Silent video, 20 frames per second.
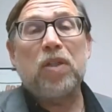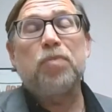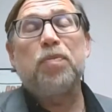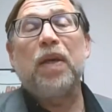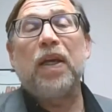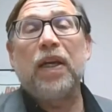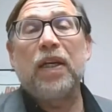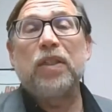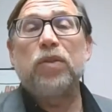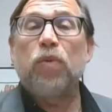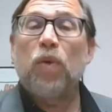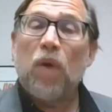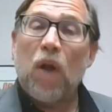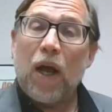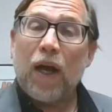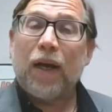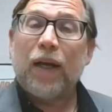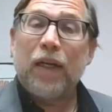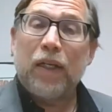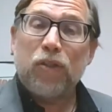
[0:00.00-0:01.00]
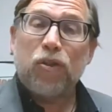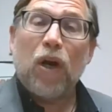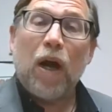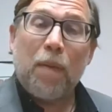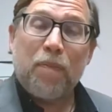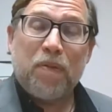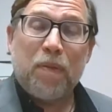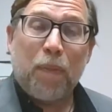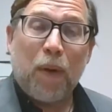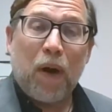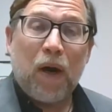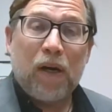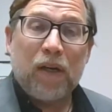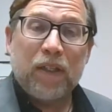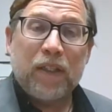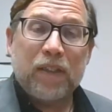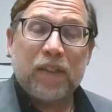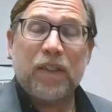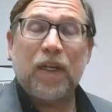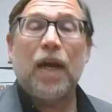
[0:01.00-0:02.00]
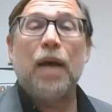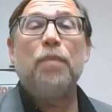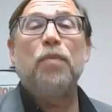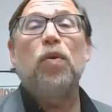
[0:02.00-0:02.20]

because we're not going to drop the ball this time.